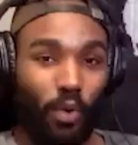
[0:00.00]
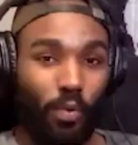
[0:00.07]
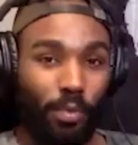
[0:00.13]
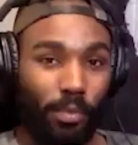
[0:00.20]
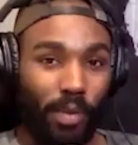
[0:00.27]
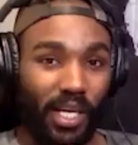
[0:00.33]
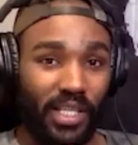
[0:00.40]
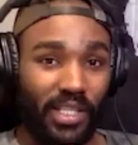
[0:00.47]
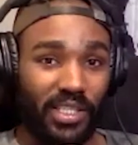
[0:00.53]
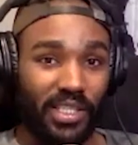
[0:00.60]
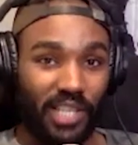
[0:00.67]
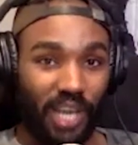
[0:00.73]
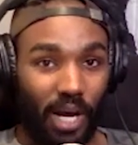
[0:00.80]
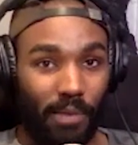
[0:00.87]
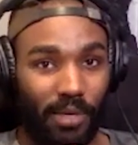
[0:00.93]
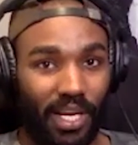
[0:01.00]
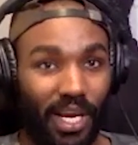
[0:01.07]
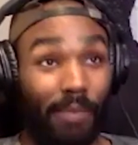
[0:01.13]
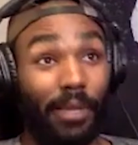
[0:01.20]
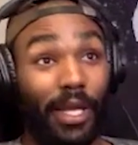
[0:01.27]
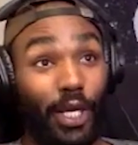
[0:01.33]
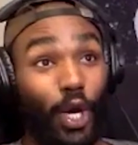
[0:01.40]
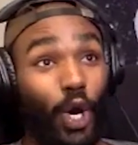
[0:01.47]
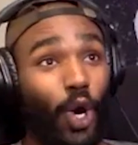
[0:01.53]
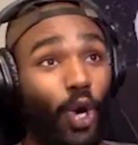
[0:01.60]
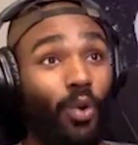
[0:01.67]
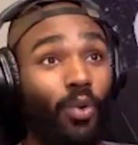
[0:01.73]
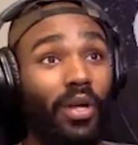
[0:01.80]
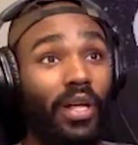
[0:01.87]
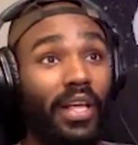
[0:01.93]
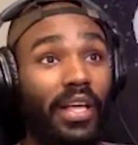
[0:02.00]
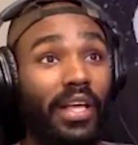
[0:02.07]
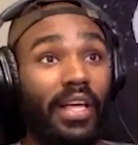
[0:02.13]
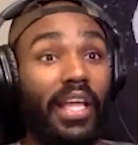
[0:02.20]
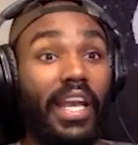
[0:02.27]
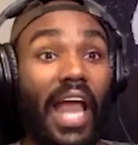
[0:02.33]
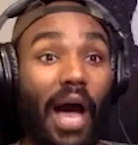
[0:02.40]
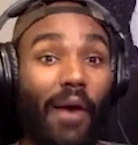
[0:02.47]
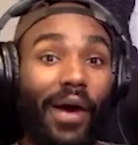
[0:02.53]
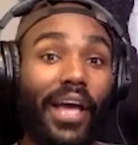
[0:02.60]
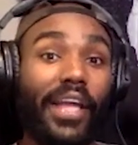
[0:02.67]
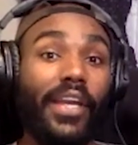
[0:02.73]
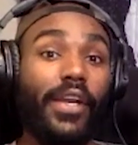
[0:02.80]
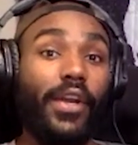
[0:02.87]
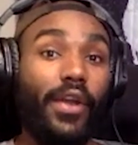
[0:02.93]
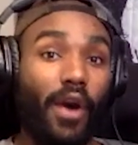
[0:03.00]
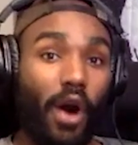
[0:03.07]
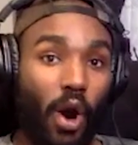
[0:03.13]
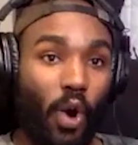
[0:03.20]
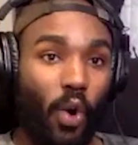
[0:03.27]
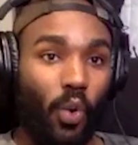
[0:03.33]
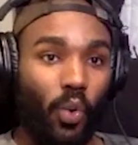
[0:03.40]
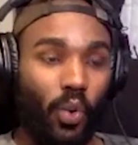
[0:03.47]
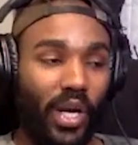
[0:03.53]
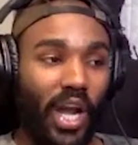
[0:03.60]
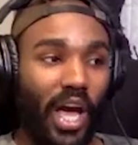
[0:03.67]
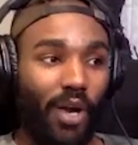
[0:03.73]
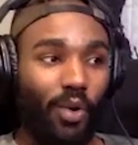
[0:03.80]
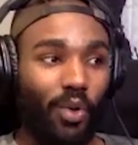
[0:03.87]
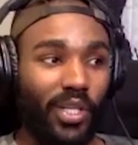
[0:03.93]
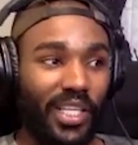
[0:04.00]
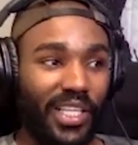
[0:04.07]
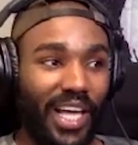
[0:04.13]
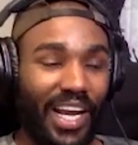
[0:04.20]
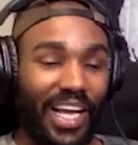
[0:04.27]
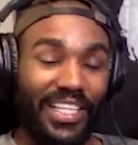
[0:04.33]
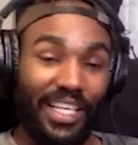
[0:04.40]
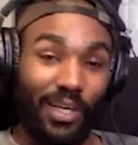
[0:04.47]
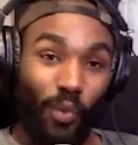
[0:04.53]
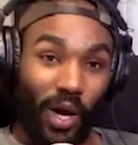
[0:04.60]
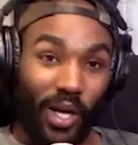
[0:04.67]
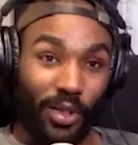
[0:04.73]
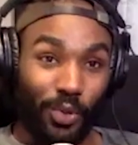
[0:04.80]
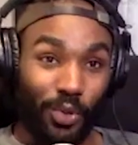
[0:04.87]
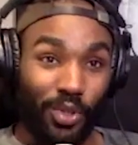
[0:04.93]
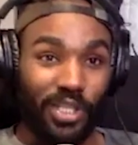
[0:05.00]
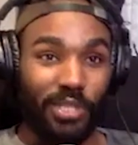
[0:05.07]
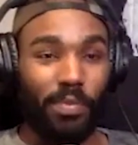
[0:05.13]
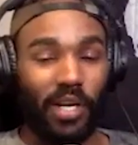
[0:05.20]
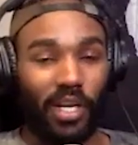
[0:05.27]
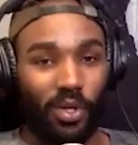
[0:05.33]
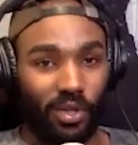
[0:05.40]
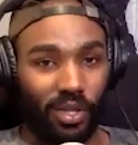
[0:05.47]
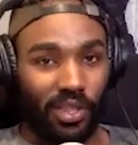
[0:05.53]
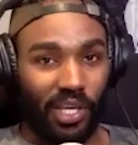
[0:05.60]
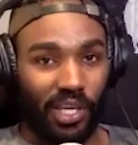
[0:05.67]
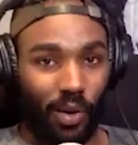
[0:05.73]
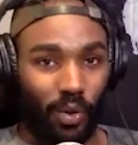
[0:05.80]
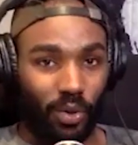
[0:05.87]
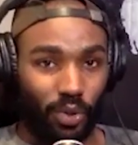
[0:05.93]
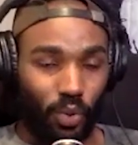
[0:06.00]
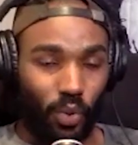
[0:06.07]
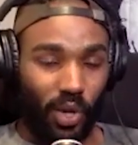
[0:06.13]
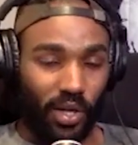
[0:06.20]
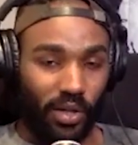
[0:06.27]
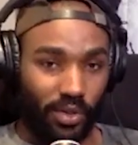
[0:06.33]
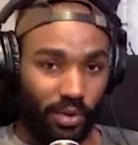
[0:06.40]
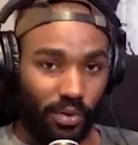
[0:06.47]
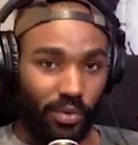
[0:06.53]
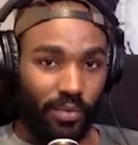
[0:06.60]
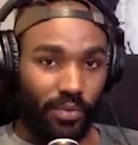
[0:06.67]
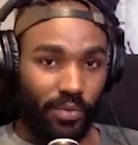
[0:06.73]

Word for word: open mics, comedy, I'm like, oh, now I know not only right. that I didn't want to do this, but I know the thing I would do want to do.